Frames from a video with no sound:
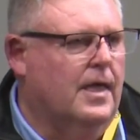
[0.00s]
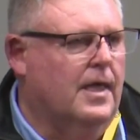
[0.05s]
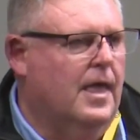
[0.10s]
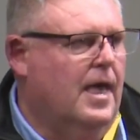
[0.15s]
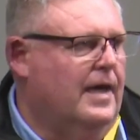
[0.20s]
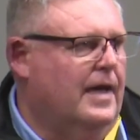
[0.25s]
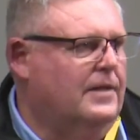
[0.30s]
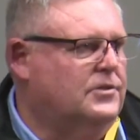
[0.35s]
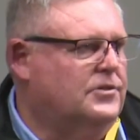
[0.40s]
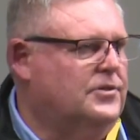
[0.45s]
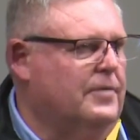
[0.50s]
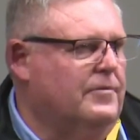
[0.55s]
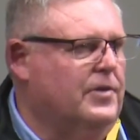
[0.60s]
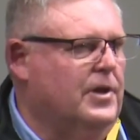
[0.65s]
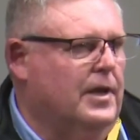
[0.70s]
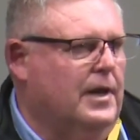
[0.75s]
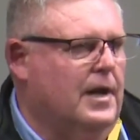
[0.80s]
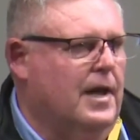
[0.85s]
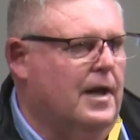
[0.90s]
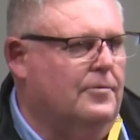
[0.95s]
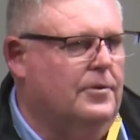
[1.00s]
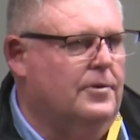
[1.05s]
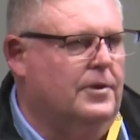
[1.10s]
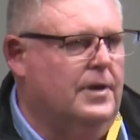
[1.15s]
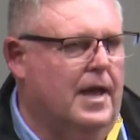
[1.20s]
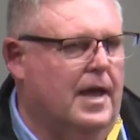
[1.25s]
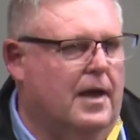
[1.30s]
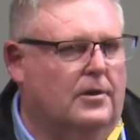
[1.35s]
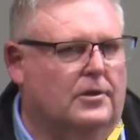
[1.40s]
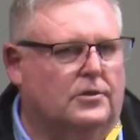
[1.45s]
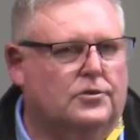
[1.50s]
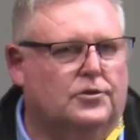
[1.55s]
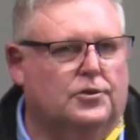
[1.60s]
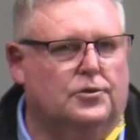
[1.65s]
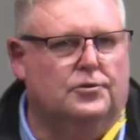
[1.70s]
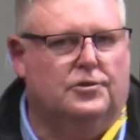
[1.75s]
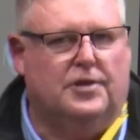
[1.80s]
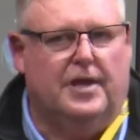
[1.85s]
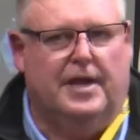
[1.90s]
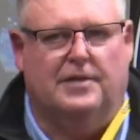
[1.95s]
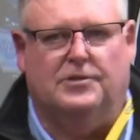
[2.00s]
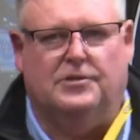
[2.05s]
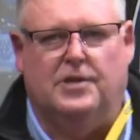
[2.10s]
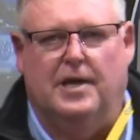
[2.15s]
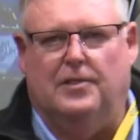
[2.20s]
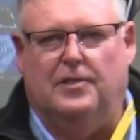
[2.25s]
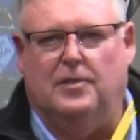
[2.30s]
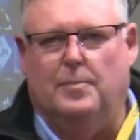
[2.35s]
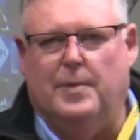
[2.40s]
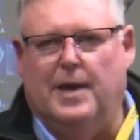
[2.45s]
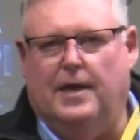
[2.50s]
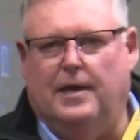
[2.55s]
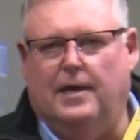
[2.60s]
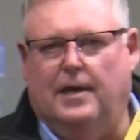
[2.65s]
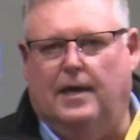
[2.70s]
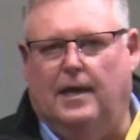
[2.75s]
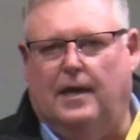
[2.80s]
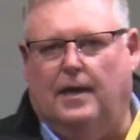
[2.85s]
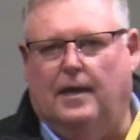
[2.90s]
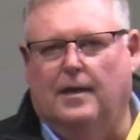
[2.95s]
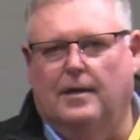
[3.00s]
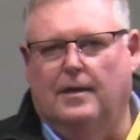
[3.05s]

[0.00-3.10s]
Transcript: At 1,700 now, I've got 2,000 out the back here.